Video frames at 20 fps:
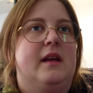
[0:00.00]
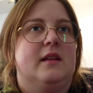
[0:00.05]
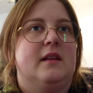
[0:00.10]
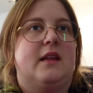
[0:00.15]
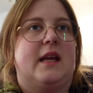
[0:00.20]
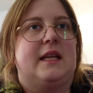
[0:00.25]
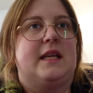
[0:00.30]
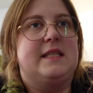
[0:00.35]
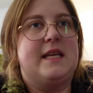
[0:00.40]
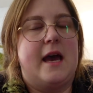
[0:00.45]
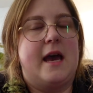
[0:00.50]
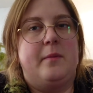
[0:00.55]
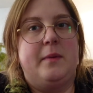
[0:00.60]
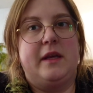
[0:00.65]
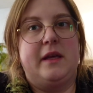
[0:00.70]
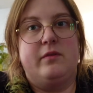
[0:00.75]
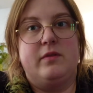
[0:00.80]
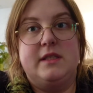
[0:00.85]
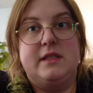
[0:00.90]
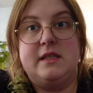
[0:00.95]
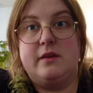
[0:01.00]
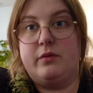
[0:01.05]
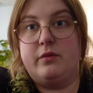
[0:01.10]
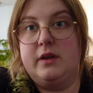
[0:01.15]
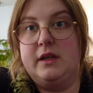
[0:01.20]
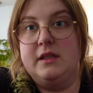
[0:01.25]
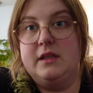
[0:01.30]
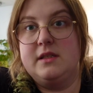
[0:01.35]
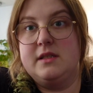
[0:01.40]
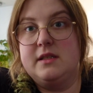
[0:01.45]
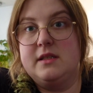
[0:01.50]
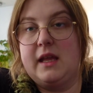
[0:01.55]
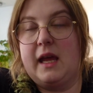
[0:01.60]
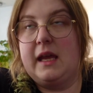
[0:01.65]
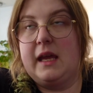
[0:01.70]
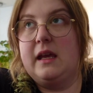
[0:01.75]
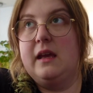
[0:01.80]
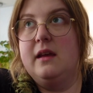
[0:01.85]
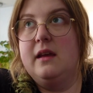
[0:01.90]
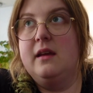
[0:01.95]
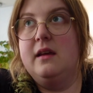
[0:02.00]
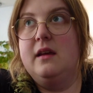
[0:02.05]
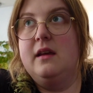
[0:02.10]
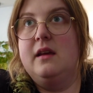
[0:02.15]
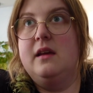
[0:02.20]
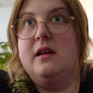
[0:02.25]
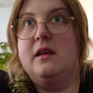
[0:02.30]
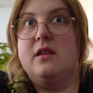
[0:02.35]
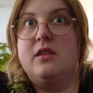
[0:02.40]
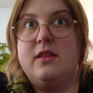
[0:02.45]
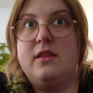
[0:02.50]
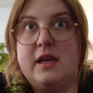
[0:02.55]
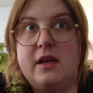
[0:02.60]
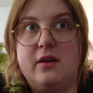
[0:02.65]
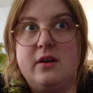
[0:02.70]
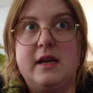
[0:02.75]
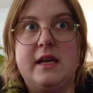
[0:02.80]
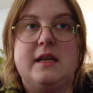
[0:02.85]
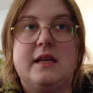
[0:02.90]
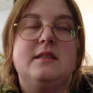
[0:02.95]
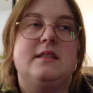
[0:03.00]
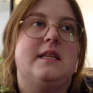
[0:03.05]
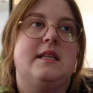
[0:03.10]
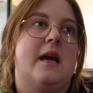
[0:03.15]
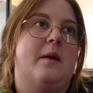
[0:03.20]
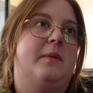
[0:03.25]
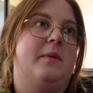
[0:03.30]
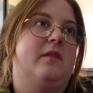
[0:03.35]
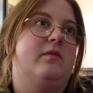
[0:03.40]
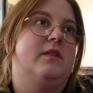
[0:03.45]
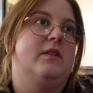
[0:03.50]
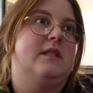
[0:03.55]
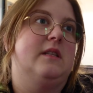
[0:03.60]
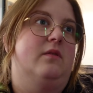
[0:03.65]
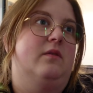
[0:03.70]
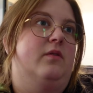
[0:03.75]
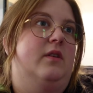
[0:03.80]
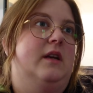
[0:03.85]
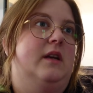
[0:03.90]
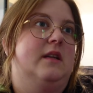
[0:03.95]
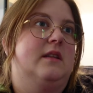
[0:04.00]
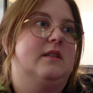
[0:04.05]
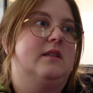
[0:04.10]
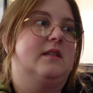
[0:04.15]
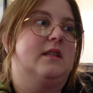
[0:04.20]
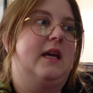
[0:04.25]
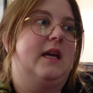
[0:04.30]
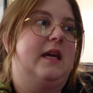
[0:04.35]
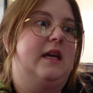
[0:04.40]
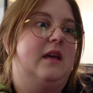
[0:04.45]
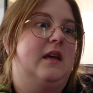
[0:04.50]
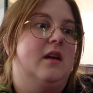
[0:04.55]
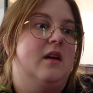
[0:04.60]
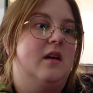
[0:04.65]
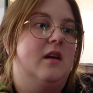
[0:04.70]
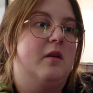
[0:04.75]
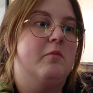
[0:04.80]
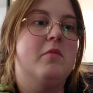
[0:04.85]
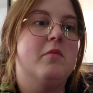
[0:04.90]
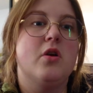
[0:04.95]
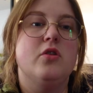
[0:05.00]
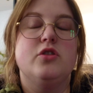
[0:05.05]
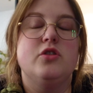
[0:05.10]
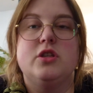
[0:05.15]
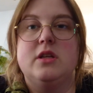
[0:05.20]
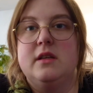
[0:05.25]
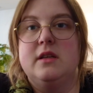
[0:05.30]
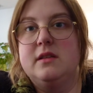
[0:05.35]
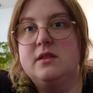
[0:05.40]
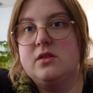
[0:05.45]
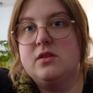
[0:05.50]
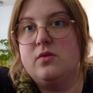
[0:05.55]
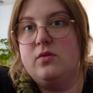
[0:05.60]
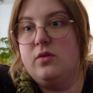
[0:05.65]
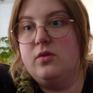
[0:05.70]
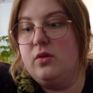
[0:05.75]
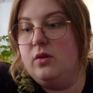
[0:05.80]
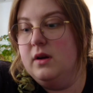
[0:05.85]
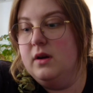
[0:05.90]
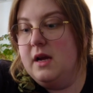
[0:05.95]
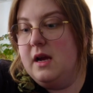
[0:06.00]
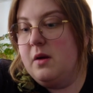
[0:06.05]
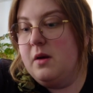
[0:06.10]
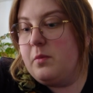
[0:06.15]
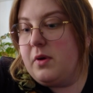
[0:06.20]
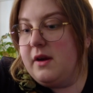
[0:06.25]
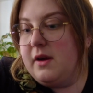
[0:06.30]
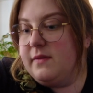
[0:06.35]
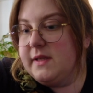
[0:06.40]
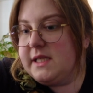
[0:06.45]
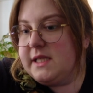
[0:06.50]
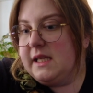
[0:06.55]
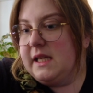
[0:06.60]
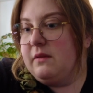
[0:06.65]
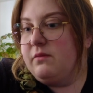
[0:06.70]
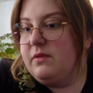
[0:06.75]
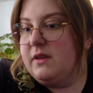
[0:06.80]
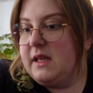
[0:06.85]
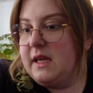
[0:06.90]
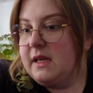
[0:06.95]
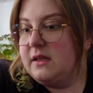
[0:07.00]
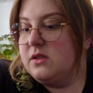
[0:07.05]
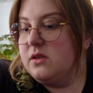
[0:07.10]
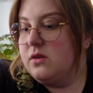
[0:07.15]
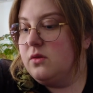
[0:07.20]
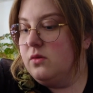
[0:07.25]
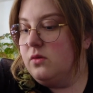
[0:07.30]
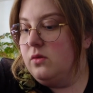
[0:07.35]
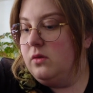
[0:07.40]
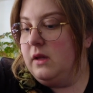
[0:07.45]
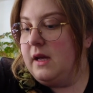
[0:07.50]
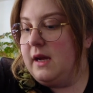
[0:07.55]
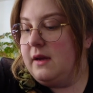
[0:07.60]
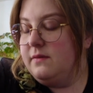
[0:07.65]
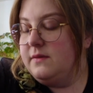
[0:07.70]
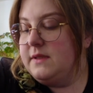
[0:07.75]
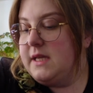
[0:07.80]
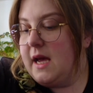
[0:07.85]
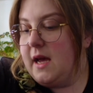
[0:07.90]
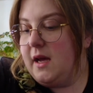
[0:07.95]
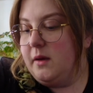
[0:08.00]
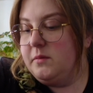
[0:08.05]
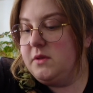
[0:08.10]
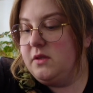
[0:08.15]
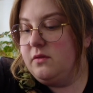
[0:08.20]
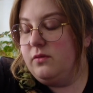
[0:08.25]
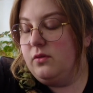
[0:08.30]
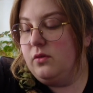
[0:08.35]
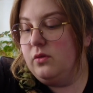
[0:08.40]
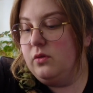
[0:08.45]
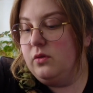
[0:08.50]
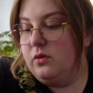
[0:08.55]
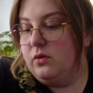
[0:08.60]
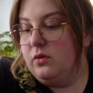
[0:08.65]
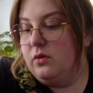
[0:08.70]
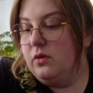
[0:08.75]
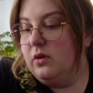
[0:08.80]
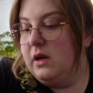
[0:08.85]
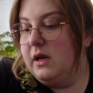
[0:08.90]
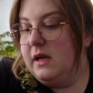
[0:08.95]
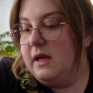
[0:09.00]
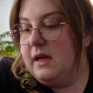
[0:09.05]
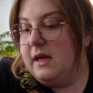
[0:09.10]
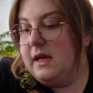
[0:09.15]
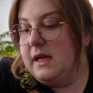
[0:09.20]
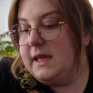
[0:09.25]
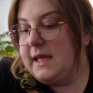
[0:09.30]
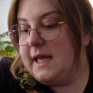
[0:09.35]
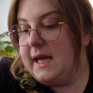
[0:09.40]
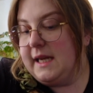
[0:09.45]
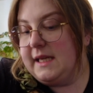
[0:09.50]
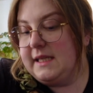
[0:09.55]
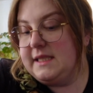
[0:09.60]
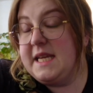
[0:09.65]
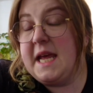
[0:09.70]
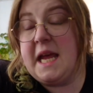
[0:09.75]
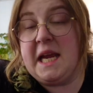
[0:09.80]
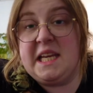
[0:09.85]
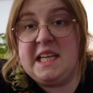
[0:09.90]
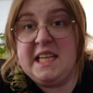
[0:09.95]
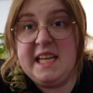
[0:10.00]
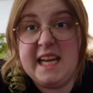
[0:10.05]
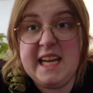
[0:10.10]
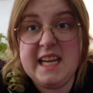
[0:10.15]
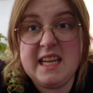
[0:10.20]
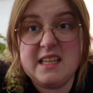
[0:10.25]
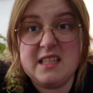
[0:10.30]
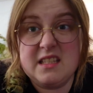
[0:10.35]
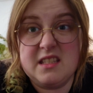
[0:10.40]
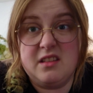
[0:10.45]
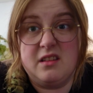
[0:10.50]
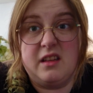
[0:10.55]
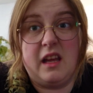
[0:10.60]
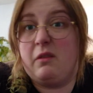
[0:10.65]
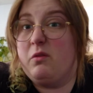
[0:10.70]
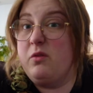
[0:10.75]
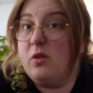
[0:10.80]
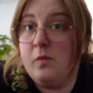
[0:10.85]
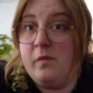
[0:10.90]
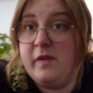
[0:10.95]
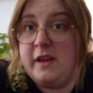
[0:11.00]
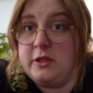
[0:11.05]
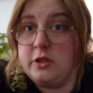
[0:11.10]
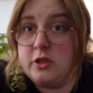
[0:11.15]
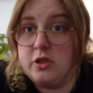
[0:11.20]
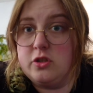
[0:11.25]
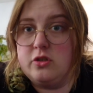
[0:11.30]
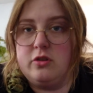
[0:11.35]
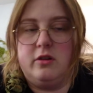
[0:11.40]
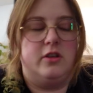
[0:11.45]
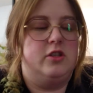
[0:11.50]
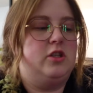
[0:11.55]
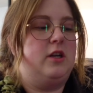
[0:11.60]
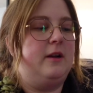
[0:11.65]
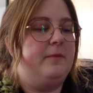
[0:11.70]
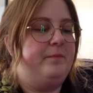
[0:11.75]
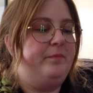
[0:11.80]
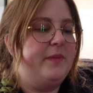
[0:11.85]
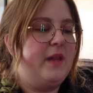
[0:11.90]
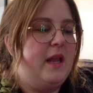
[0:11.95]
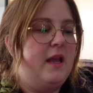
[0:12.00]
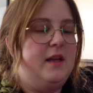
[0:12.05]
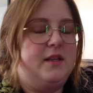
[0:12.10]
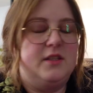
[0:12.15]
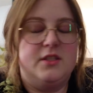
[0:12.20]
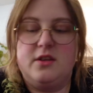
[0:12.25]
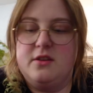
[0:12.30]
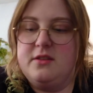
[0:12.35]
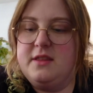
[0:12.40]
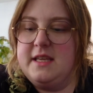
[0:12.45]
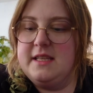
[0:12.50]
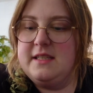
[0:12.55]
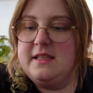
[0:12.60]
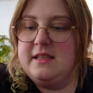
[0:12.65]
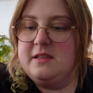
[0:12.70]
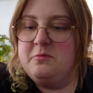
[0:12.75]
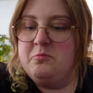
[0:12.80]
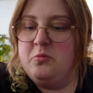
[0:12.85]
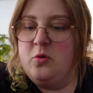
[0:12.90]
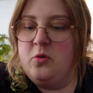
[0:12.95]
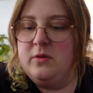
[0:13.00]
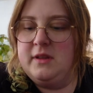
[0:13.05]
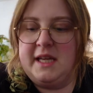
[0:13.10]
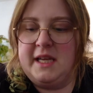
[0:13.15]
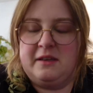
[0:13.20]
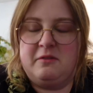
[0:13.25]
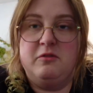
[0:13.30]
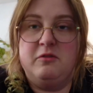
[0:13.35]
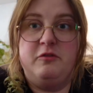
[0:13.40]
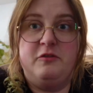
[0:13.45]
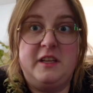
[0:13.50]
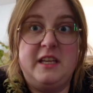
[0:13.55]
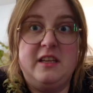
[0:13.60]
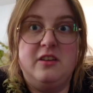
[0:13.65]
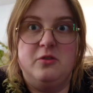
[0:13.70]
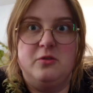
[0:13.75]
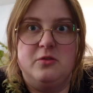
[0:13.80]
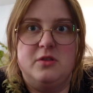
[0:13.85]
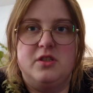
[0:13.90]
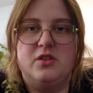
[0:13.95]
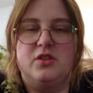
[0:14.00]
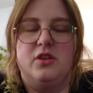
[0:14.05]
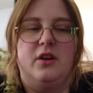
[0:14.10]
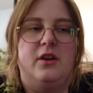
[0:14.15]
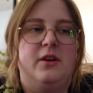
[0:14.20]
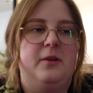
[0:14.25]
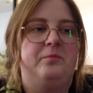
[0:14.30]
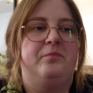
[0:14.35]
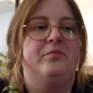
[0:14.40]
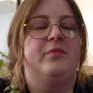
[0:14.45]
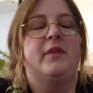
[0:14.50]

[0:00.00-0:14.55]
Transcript: like tabbing for different like theories, tabbing for different like emotions or previously for like school I've tabbed for like techniques, like form feature structure. So this is more like feels. So